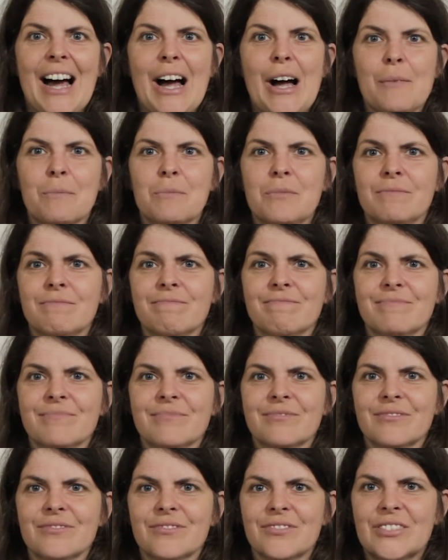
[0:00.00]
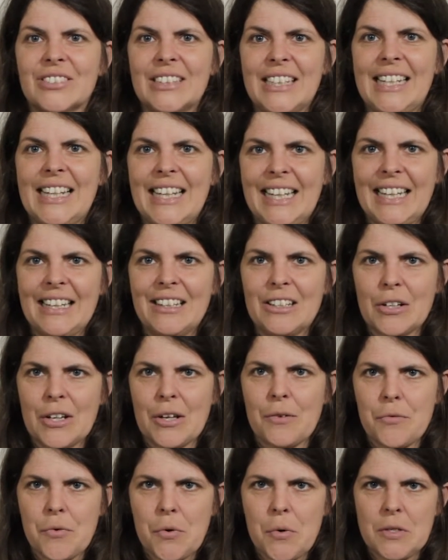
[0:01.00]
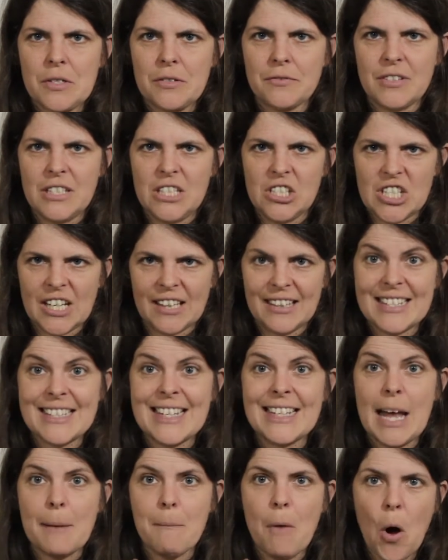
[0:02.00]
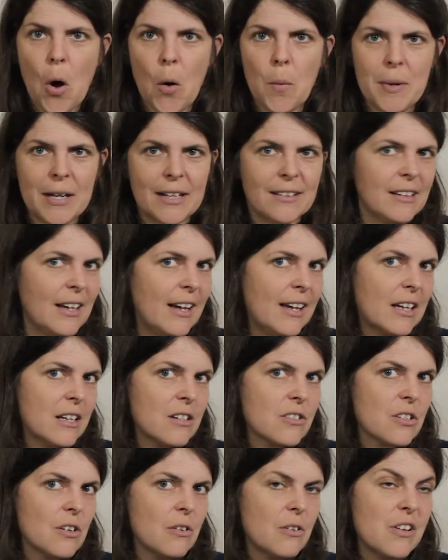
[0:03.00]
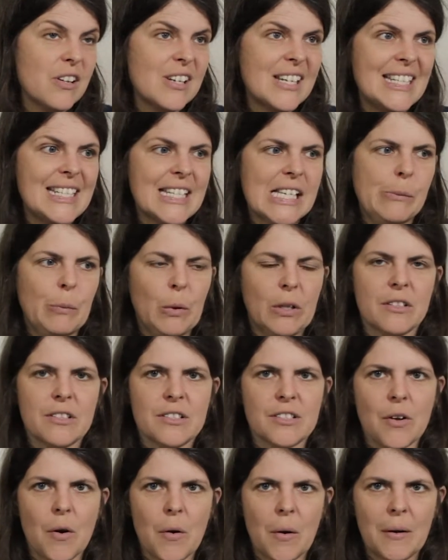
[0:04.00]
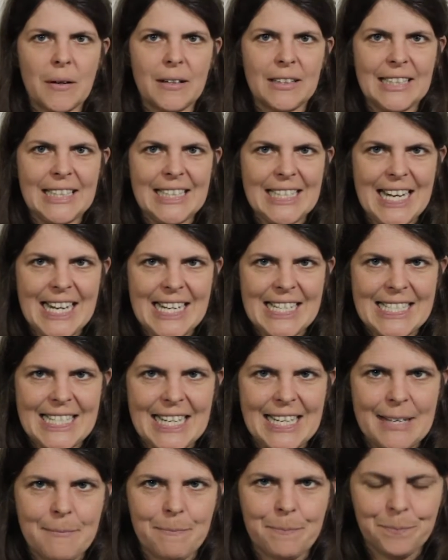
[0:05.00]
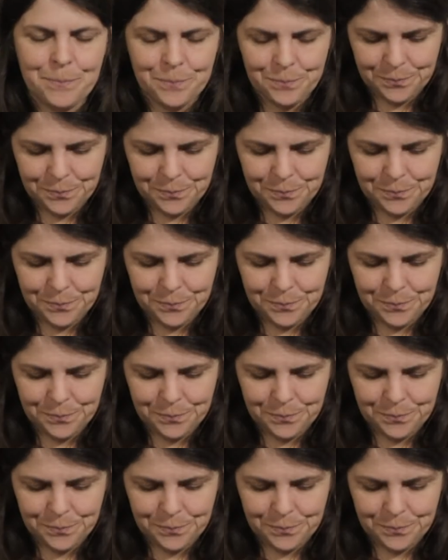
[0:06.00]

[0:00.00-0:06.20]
I'm really looking forward to finishing this, and I'm hoping that I can show you at least one sock next time.